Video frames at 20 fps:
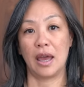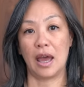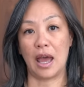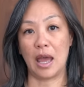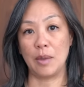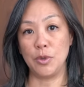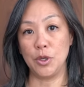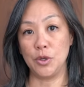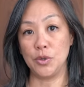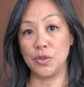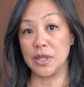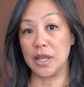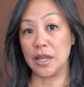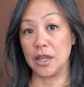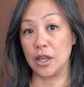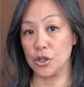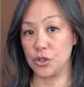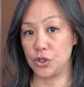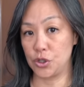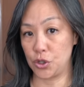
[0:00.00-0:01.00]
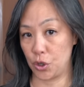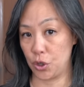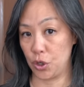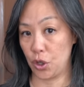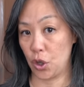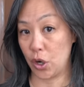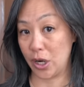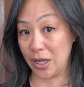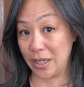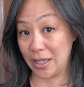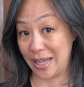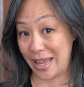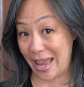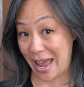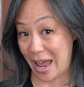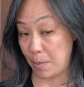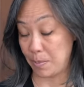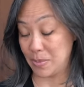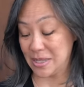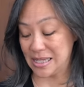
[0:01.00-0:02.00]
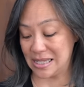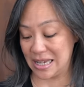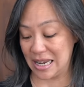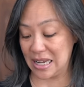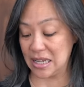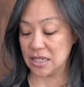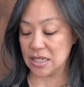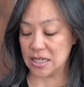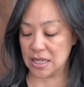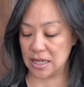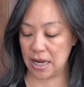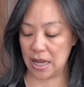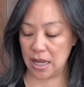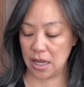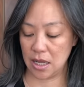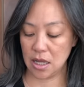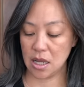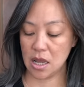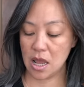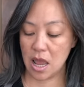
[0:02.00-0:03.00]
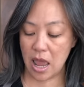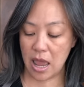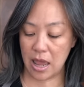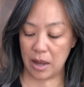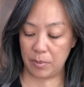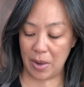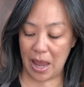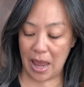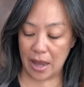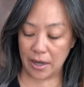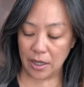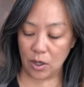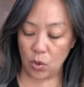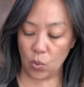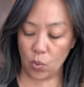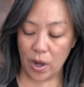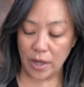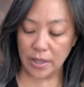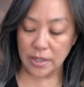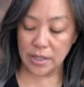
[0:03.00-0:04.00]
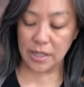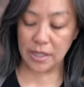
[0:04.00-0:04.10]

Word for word: I'm using a sirloin cap steak today. I'm adding one